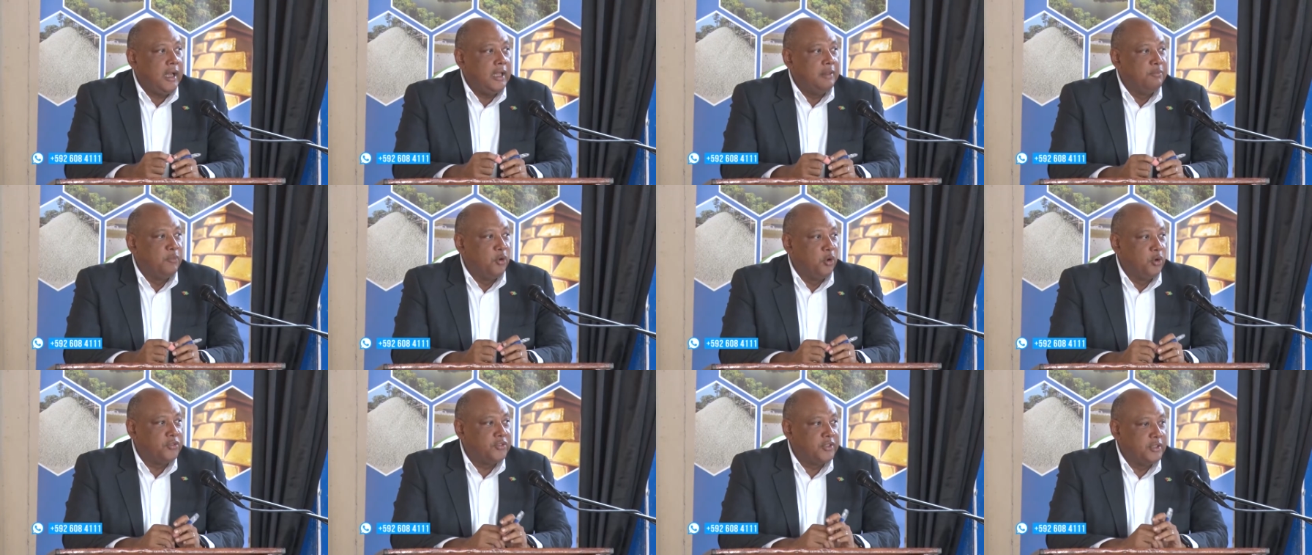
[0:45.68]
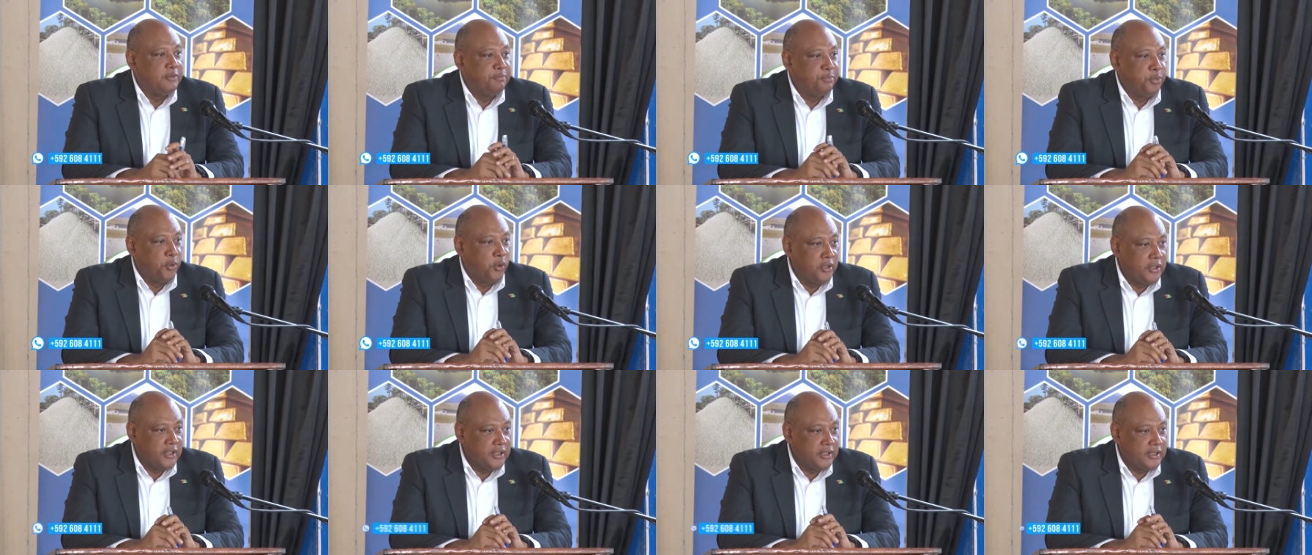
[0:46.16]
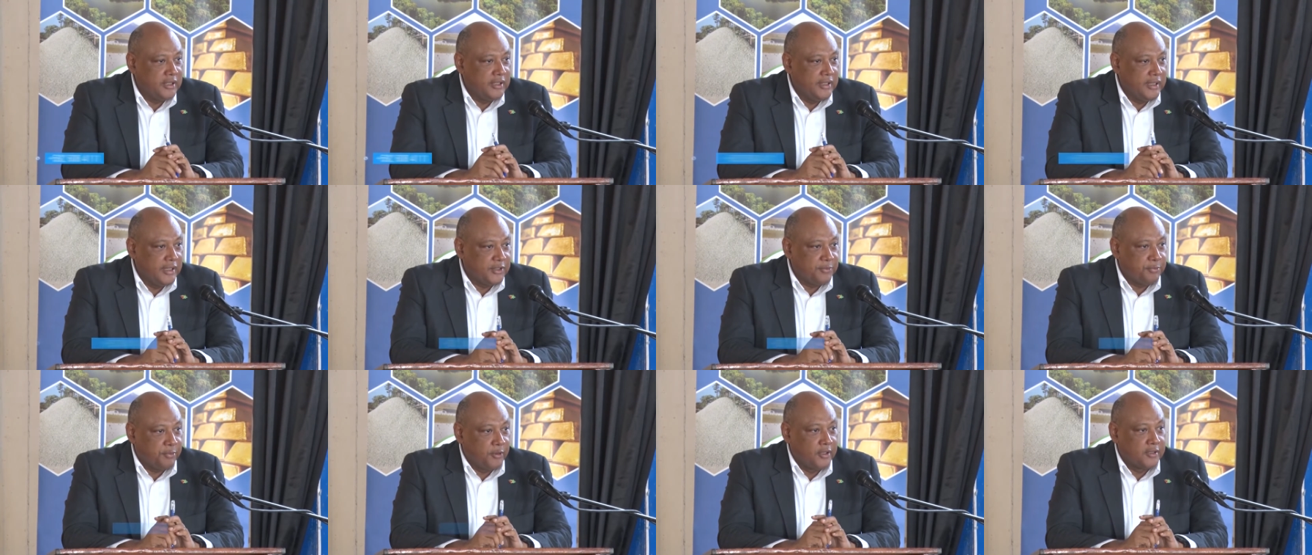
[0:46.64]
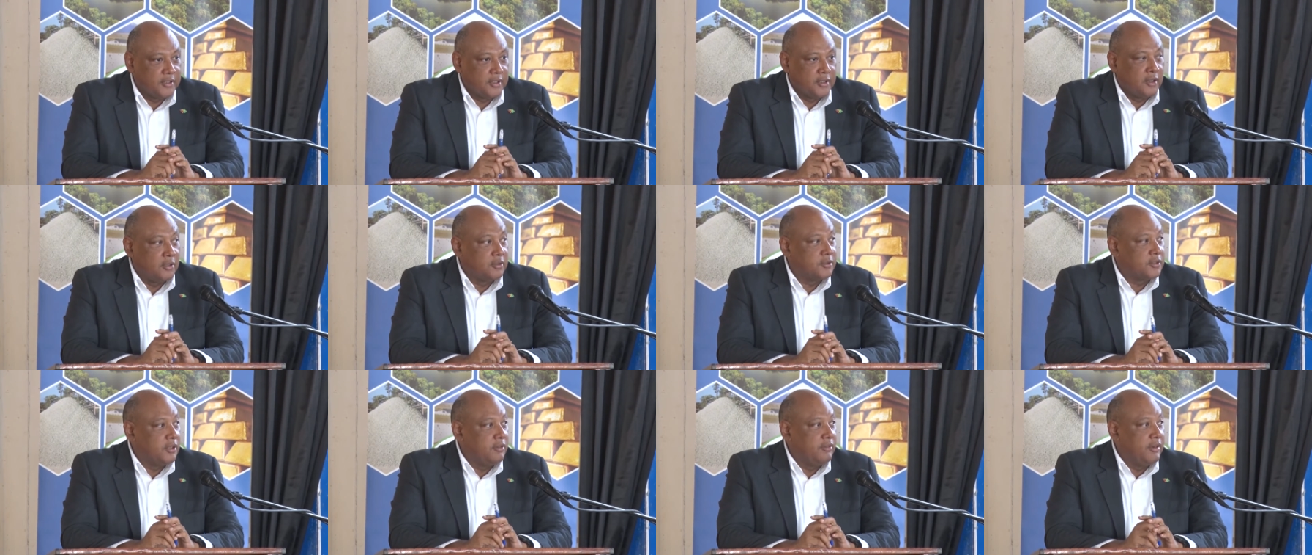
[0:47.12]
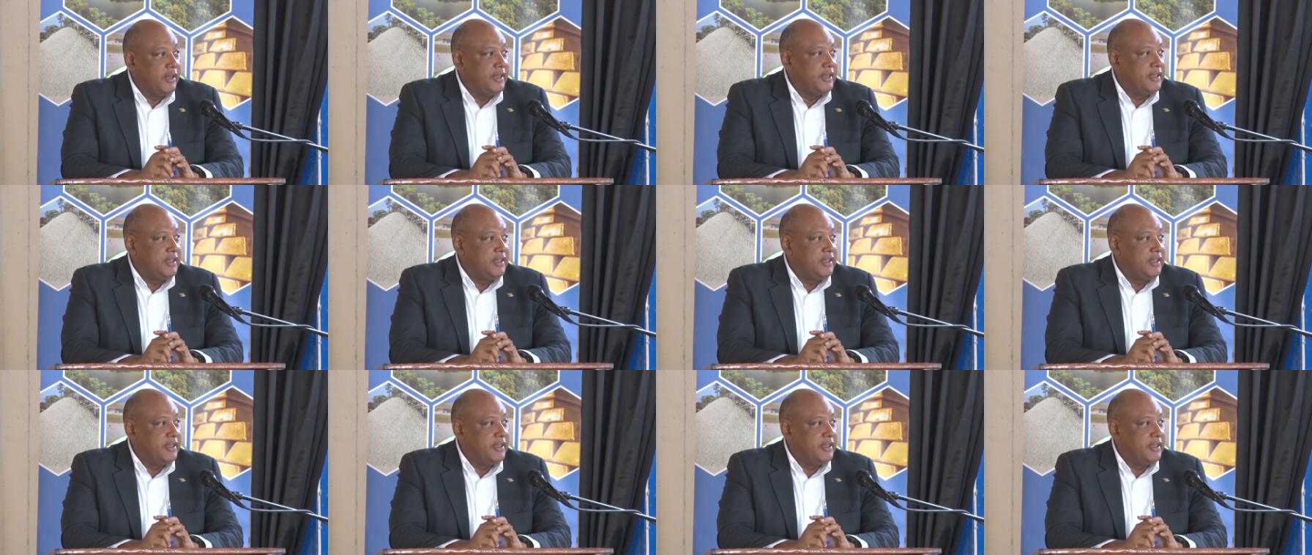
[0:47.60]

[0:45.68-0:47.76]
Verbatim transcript: Minister of Natural Resources, the Honorable